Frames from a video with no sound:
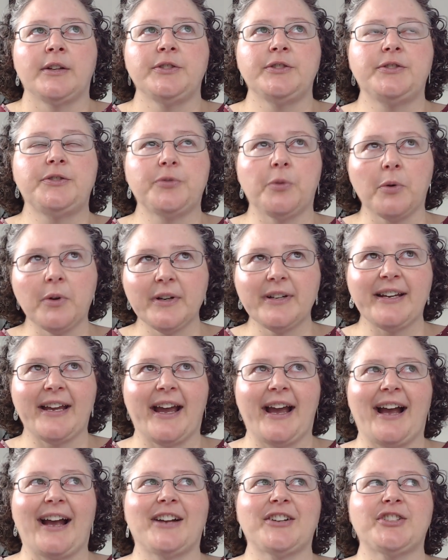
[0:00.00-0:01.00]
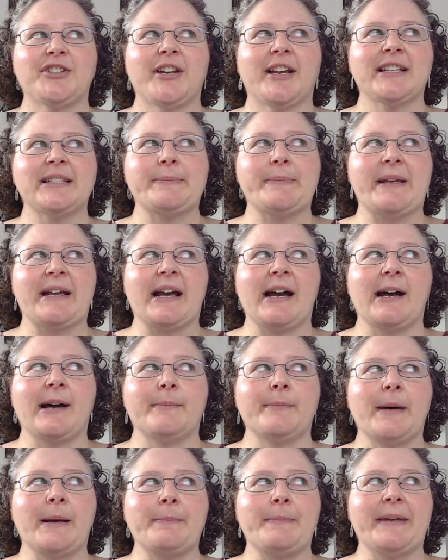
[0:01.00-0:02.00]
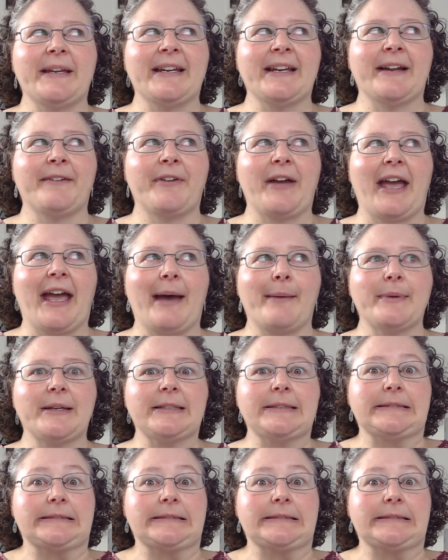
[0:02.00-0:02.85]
DoorDash has become a bit of a habit.